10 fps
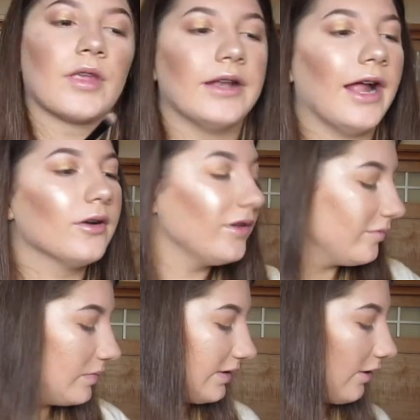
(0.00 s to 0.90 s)
And I don't
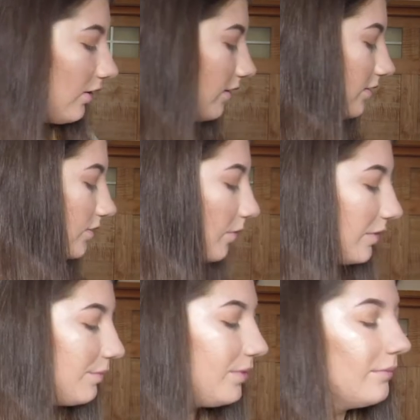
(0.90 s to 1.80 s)
have mascara on, so I'm
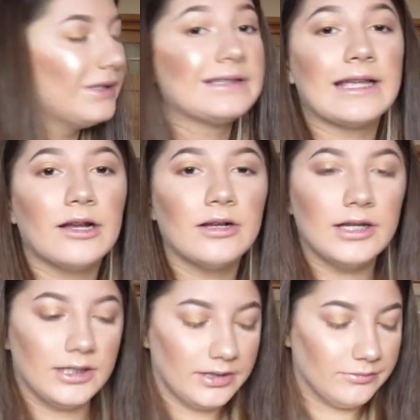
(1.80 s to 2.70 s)
gonna put mascara
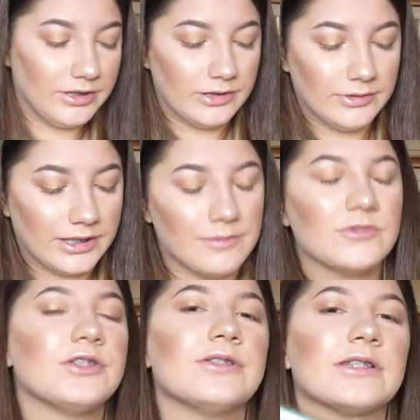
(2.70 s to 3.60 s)
on really quick. I'm
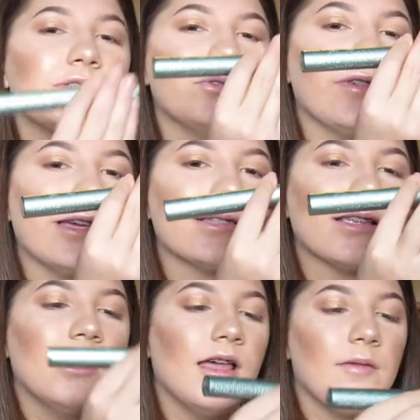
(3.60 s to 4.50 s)
just using Too
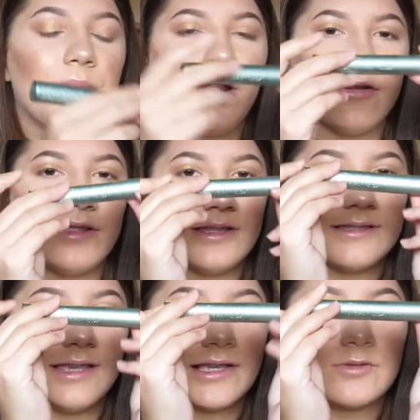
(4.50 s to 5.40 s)
Faced Better Than
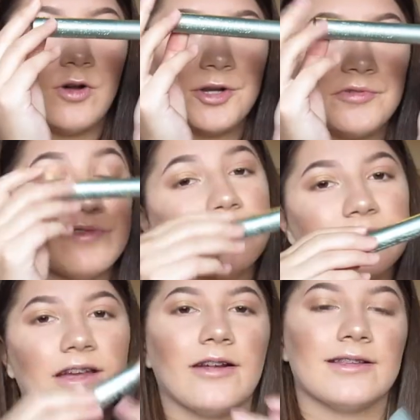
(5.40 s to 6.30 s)
Sex waterproof
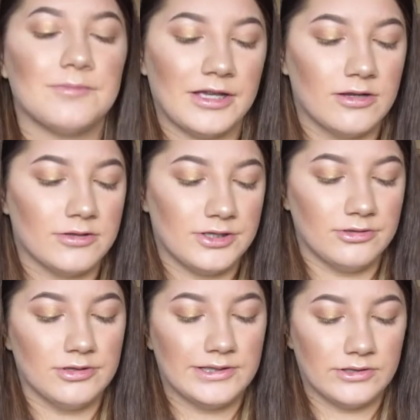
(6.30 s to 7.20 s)
mascara. It's my
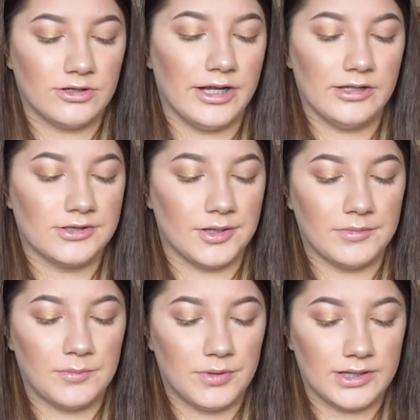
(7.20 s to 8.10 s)
go-to. It's great, so
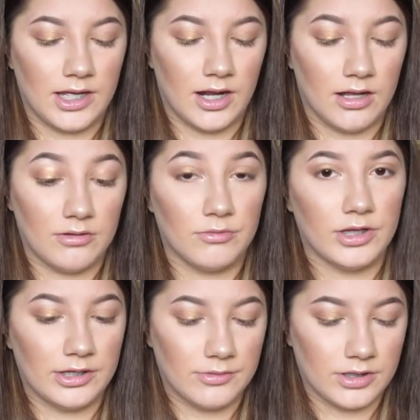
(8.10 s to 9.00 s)
I'm gonna put that on
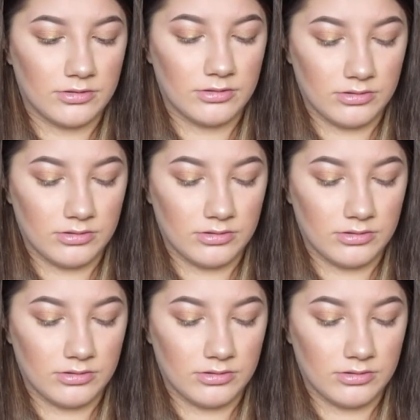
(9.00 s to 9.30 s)
really quick.